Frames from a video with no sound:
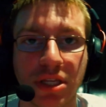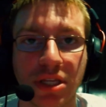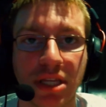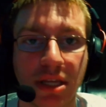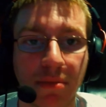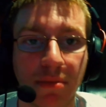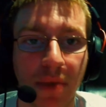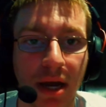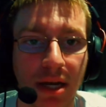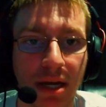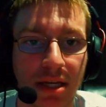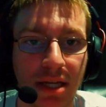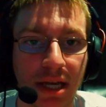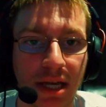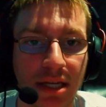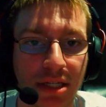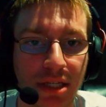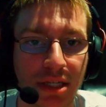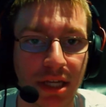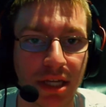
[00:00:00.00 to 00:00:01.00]

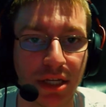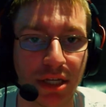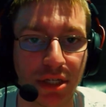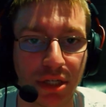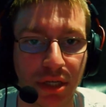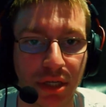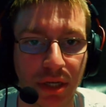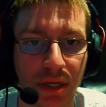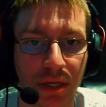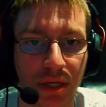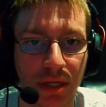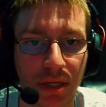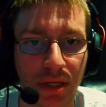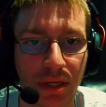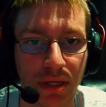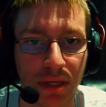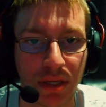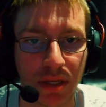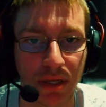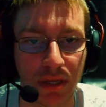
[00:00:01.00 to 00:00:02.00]
demonetization
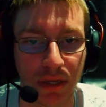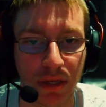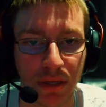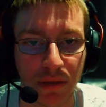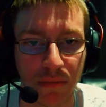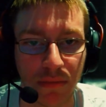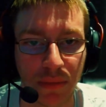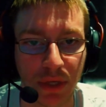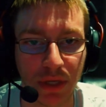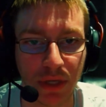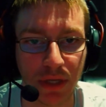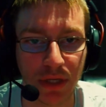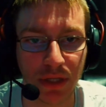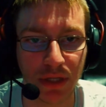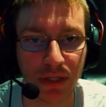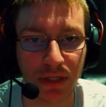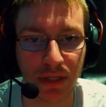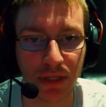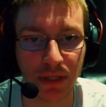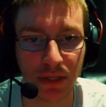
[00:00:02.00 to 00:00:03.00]
because